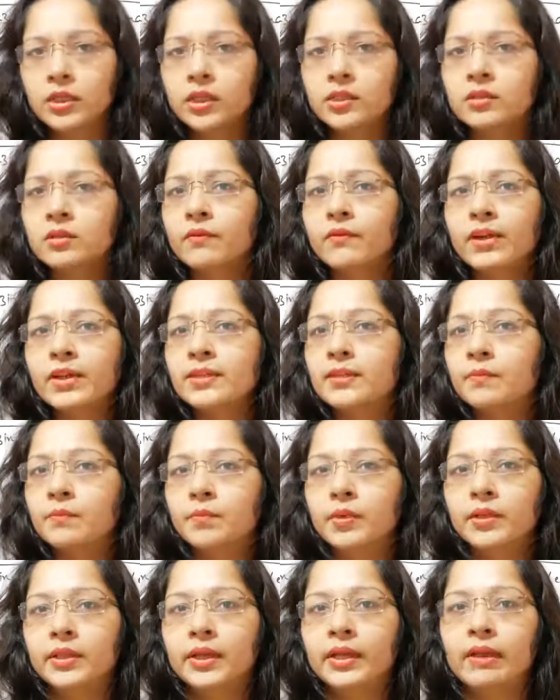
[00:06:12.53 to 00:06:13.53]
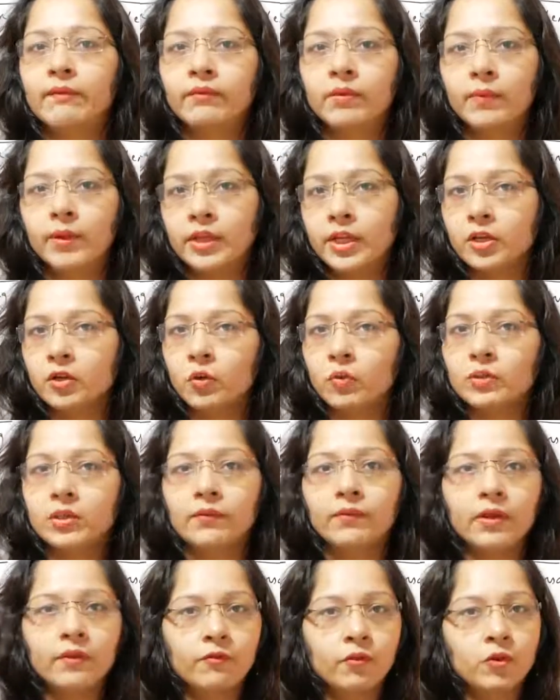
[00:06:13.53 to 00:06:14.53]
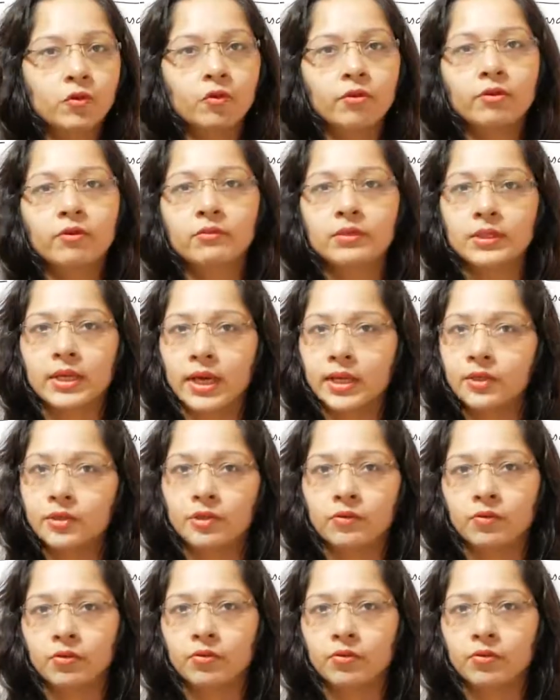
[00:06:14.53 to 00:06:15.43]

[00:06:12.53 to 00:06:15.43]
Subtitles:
This is a very simple thing, everybody knows. Even if you don't know science,